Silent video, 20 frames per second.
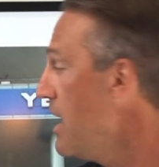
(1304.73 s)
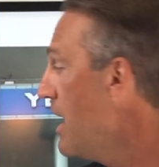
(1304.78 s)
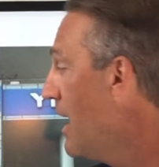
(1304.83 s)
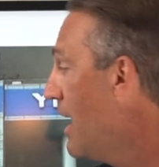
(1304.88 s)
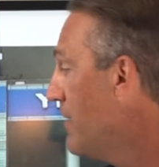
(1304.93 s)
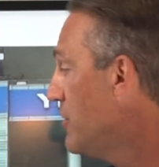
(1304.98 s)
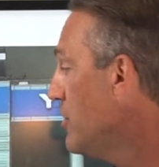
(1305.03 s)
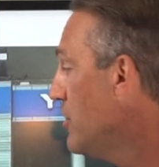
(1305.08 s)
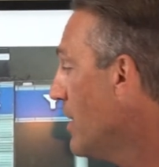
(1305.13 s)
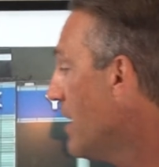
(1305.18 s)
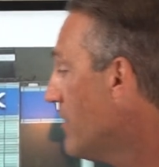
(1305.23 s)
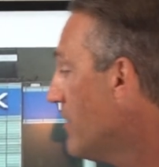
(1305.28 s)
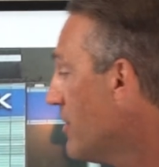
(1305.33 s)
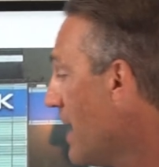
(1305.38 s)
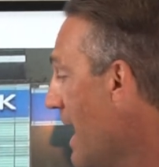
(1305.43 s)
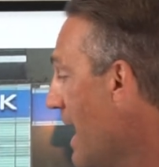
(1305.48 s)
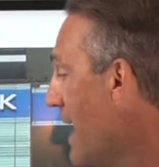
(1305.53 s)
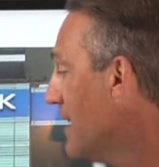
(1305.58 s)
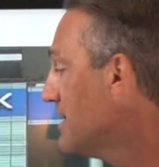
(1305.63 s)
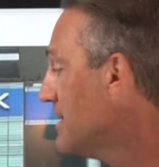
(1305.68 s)
Have you
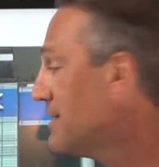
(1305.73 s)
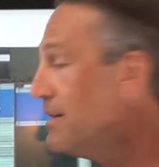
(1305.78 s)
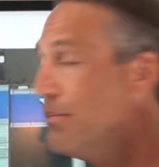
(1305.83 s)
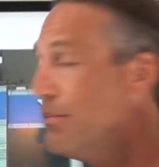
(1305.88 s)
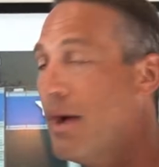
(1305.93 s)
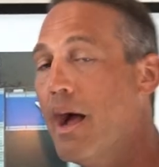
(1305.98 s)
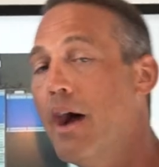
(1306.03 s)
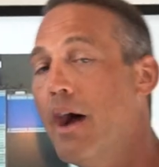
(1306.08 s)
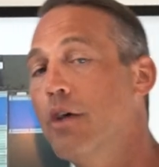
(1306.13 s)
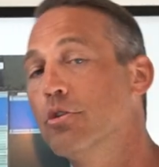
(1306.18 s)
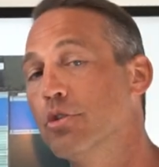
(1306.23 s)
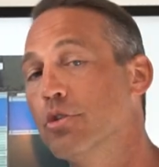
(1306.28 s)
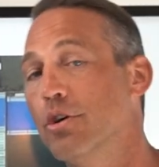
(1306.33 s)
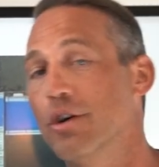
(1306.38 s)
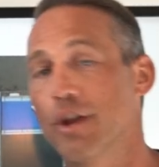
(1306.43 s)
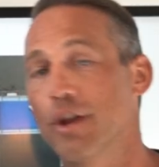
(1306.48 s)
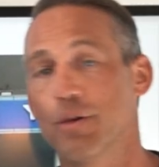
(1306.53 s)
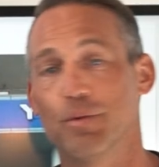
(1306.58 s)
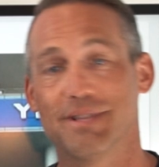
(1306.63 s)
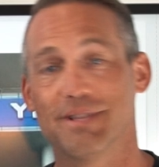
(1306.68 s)
ever asked them how
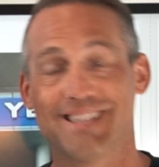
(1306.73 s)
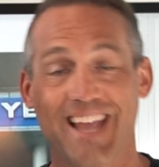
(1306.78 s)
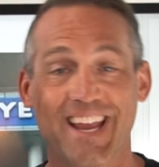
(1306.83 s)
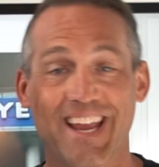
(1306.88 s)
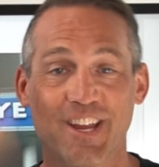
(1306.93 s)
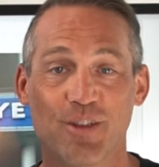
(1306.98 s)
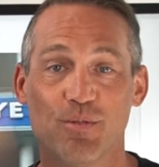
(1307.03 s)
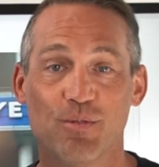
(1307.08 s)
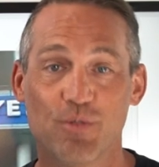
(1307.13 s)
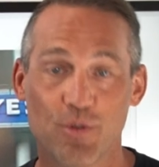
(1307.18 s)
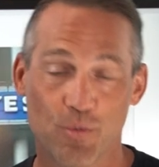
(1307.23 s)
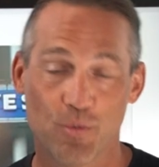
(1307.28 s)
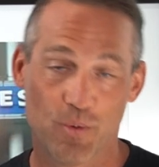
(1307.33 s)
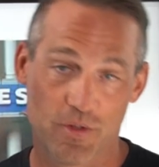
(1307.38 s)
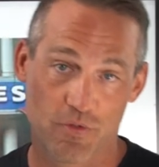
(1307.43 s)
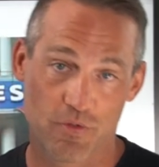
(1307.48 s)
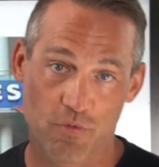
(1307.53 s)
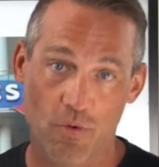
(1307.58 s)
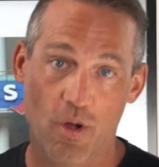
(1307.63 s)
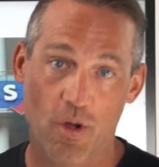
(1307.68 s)
long it would take you to
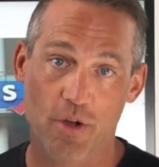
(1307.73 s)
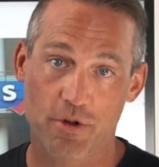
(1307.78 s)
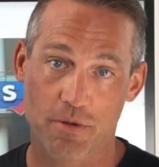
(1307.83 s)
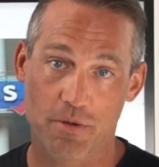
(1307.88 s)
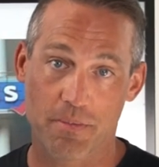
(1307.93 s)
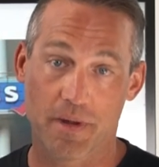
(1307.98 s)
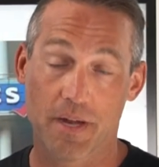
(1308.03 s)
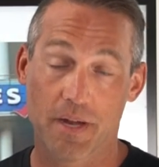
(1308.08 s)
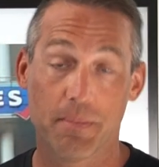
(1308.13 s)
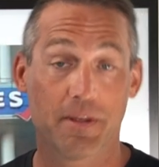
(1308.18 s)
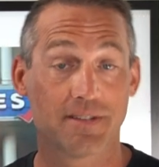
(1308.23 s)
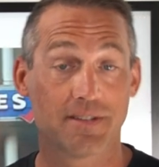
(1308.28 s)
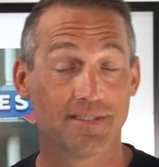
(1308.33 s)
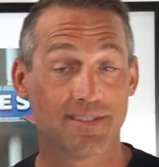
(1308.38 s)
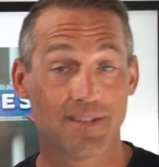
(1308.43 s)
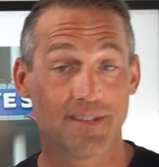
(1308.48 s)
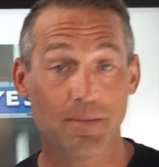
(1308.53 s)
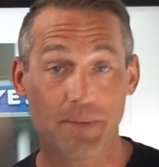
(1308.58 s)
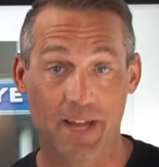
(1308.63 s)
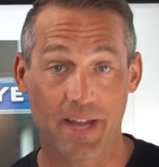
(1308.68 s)
withdraw your money? Because in
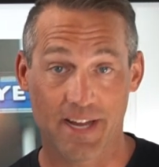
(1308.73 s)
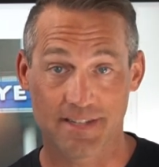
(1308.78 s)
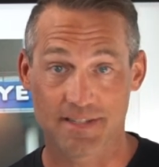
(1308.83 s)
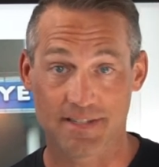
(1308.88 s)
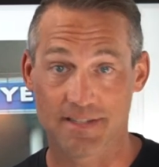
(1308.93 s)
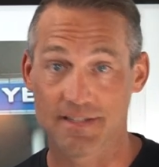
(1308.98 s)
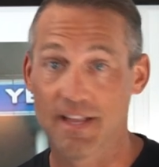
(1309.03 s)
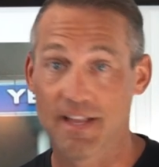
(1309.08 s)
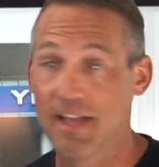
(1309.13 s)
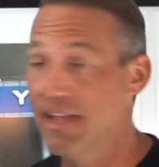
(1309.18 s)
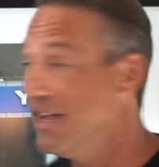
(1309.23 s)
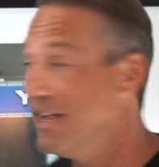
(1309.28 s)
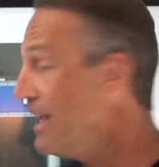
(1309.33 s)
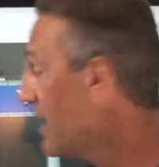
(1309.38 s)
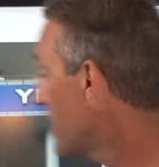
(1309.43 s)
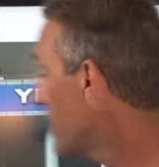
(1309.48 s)
some cases, it